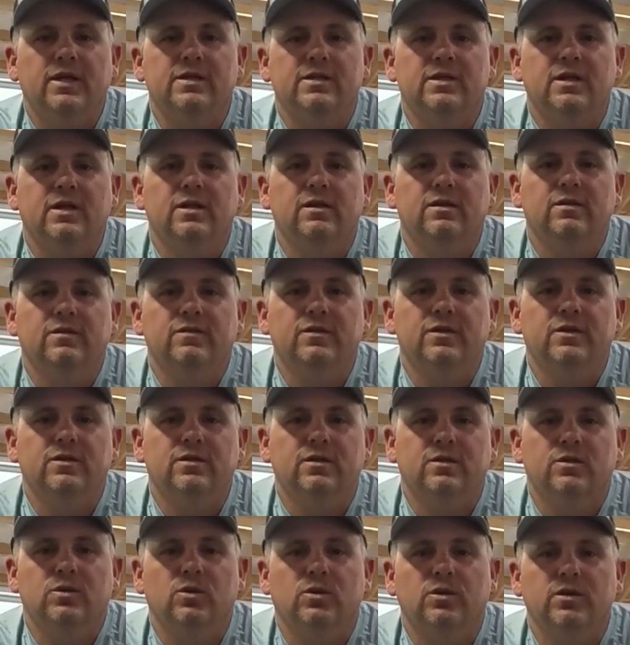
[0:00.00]
intend to
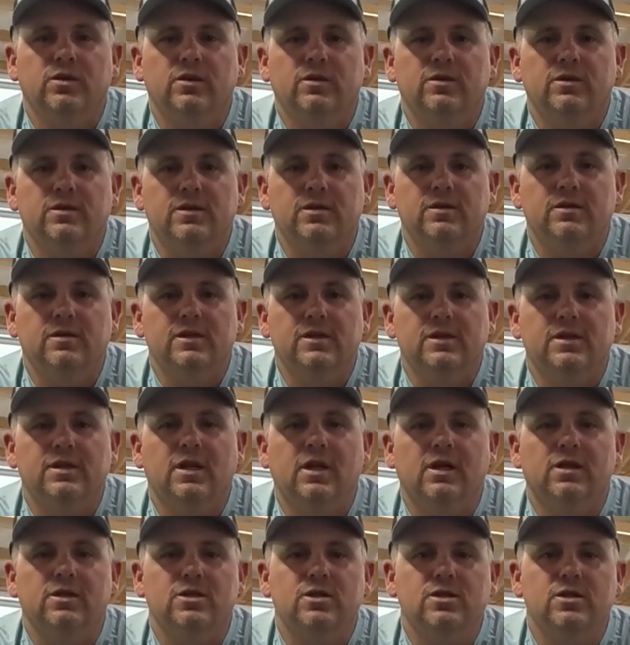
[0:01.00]
fish the Toyota Series
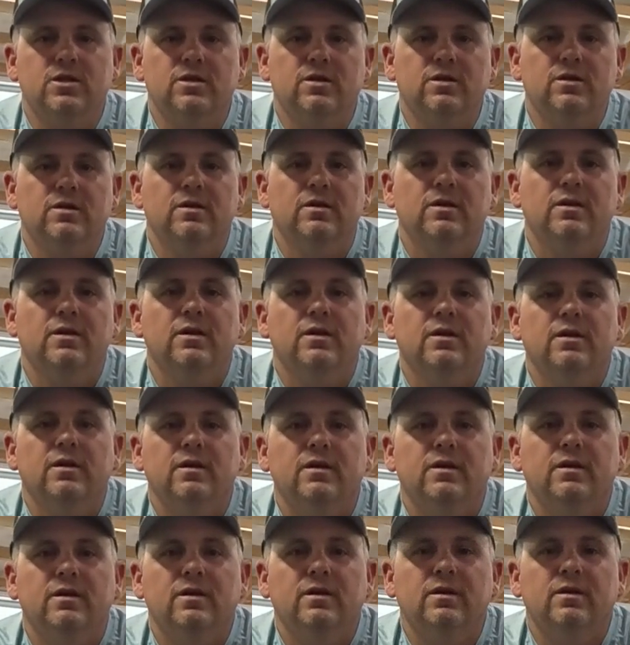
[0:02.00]
next year,
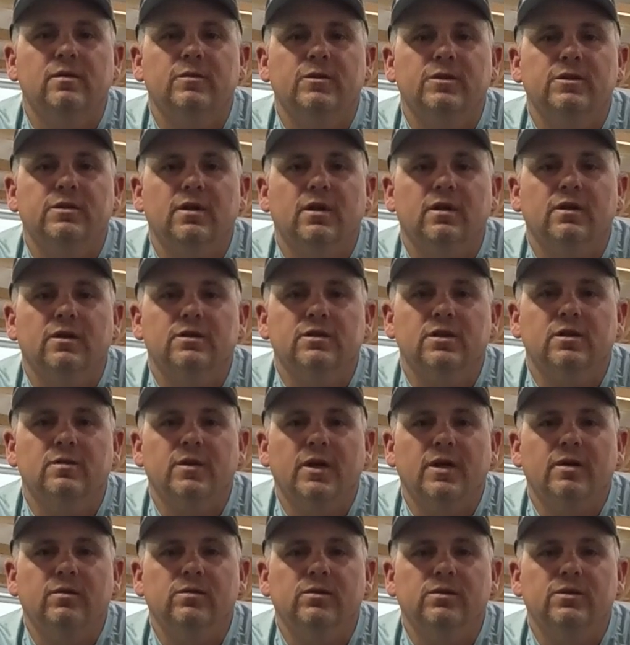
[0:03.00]
as long as I'm
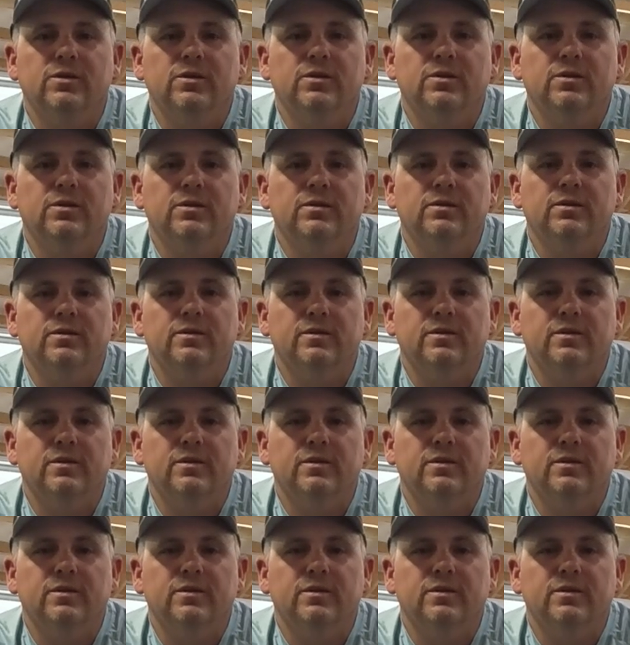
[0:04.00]
able to.